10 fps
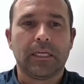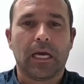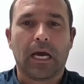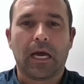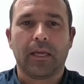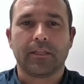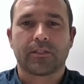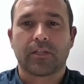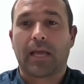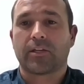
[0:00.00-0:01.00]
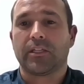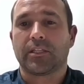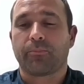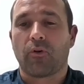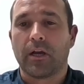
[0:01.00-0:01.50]
It's actually
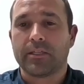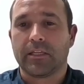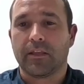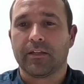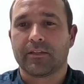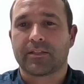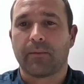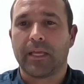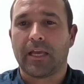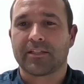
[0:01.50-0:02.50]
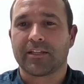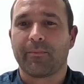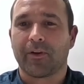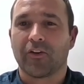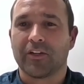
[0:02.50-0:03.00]
surprising that somebody hasn't
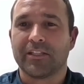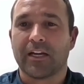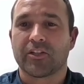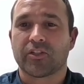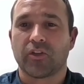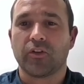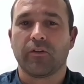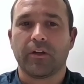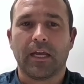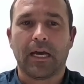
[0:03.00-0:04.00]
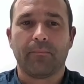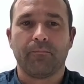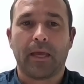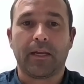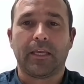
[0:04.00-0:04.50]
come along and done it sooner.
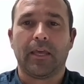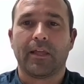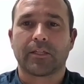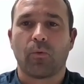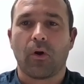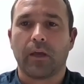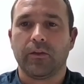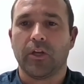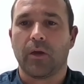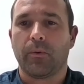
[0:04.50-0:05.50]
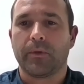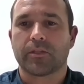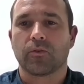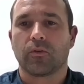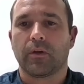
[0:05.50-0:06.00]
And again, that's why, when we
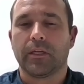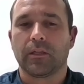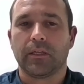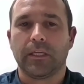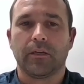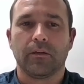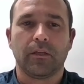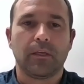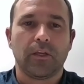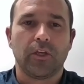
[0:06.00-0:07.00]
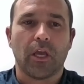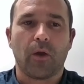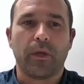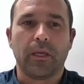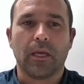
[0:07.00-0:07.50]
saw Anility and,
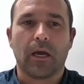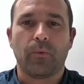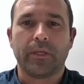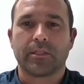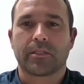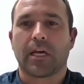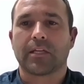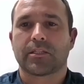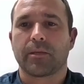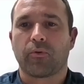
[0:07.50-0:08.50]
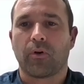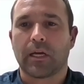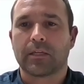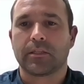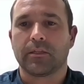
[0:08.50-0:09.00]
we discussed the
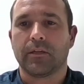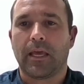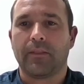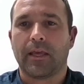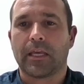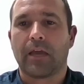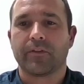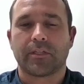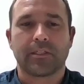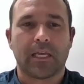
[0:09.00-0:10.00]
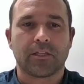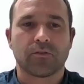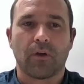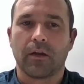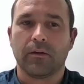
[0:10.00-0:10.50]
product and they gave us a
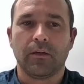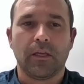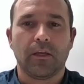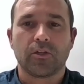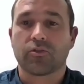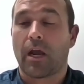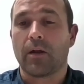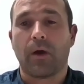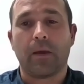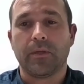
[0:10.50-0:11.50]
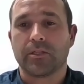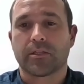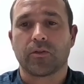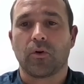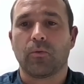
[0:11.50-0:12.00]
test run straight away, we
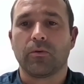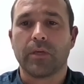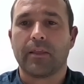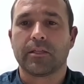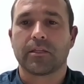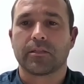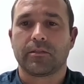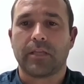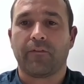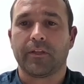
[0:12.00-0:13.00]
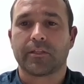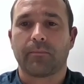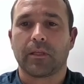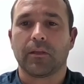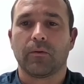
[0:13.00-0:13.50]
just thought, well, yeah, this is definitely
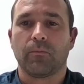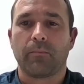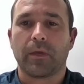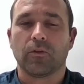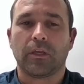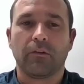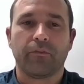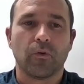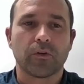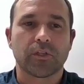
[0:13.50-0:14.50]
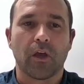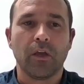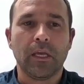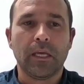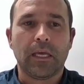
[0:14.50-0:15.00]
something that we've been looking for.
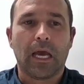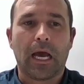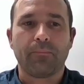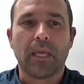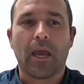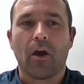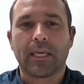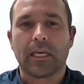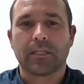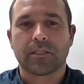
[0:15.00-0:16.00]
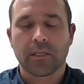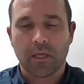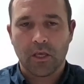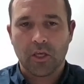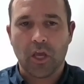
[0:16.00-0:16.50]
So, I guess,
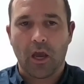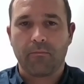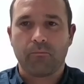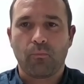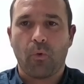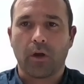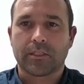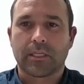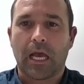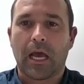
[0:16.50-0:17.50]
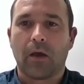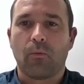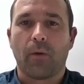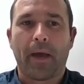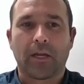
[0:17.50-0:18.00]

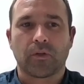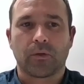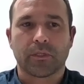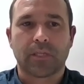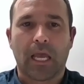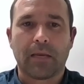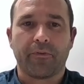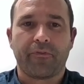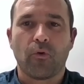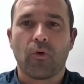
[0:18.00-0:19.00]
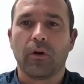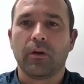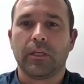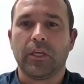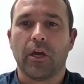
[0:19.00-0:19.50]
what Patrick was saying
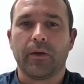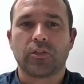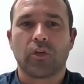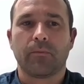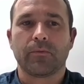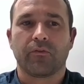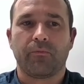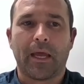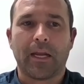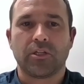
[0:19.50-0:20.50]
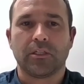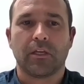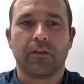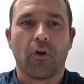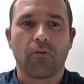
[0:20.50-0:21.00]
before, in terms of managing
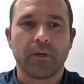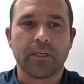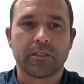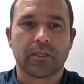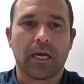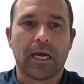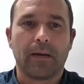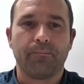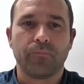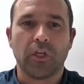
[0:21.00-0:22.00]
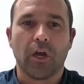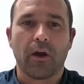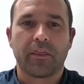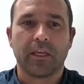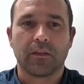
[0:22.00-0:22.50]
default risk,
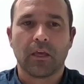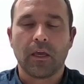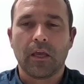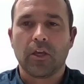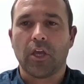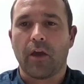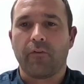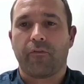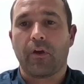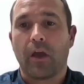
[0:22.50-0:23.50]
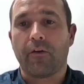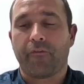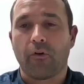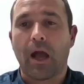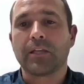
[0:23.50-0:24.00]
I think,
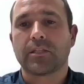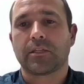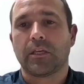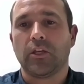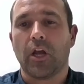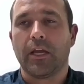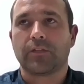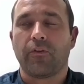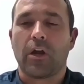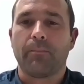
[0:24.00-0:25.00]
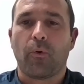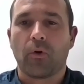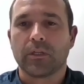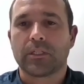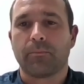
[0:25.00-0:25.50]
for us, it's very
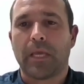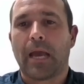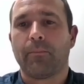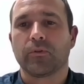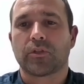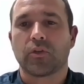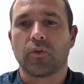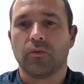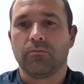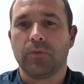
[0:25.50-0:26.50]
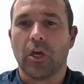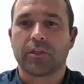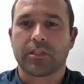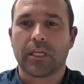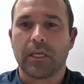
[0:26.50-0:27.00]
important to be able
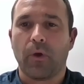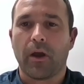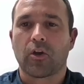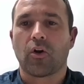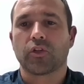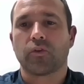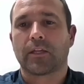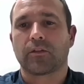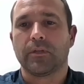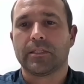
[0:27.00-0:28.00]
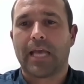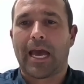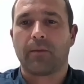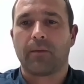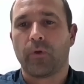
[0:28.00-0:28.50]
to, see where a contractor is
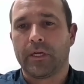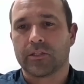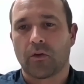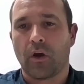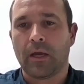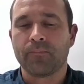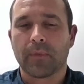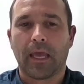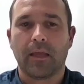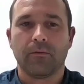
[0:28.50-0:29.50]
at a point in time.